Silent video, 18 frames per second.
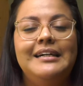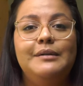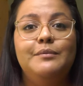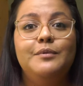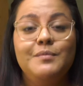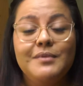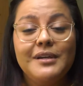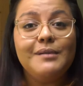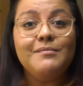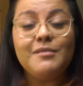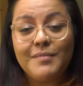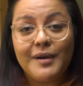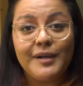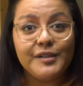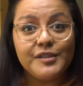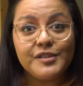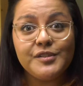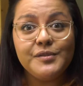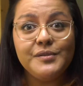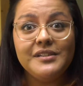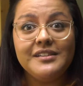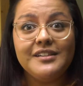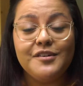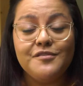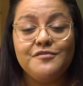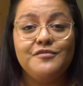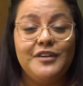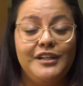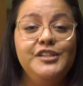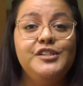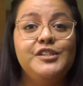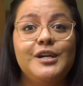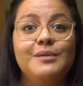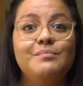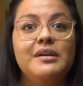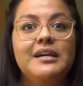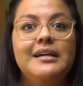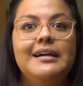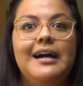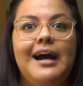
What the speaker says: we become a better student of friendship.